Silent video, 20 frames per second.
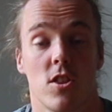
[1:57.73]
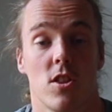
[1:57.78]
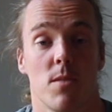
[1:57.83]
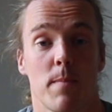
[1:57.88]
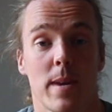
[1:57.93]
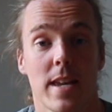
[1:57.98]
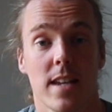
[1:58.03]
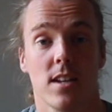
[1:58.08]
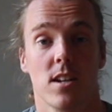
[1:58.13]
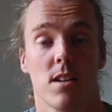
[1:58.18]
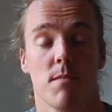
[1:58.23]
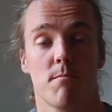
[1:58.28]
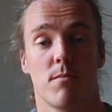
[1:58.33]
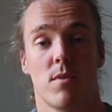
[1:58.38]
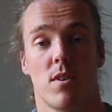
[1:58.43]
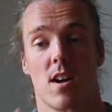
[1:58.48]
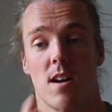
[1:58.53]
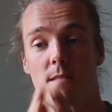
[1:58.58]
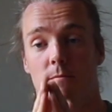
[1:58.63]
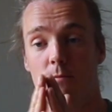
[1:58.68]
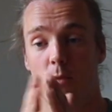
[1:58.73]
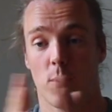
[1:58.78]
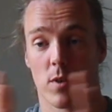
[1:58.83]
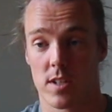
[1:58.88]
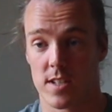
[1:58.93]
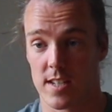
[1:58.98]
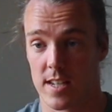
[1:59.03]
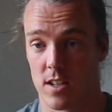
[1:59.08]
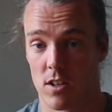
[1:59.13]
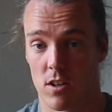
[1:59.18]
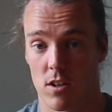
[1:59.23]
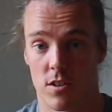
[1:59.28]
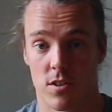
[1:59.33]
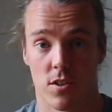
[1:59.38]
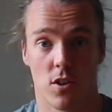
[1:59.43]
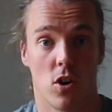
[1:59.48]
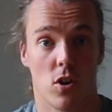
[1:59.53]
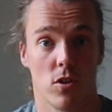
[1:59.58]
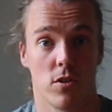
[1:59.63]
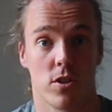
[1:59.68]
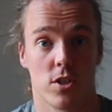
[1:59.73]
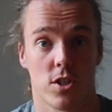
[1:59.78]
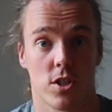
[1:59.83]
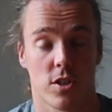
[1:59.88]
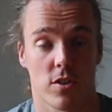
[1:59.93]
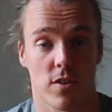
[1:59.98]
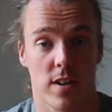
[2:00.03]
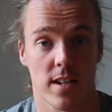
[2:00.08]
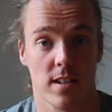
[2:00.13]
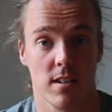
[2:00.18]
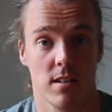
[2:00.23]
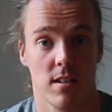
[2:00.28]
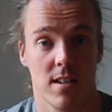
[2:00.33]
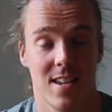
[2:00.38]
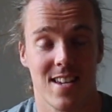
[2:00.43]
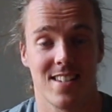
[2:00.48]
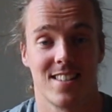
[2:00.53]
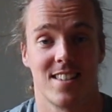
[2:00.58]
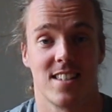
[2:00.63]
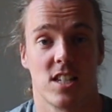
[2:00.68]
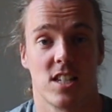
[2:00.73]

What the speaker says: The main number I'm focusing on the screen is the